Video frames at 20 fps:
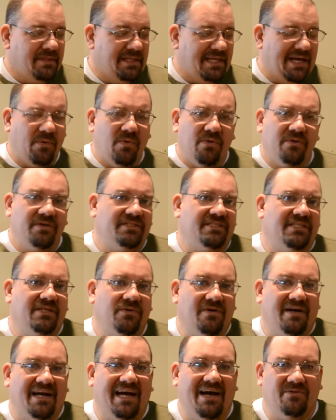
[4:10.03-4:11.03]
I wanted to see
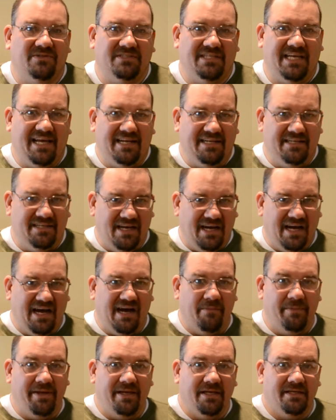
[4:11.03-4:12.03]
where I was at in the
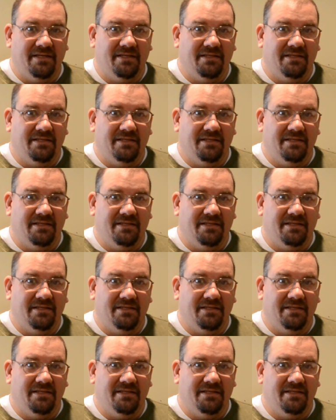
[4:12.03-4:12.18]
hobby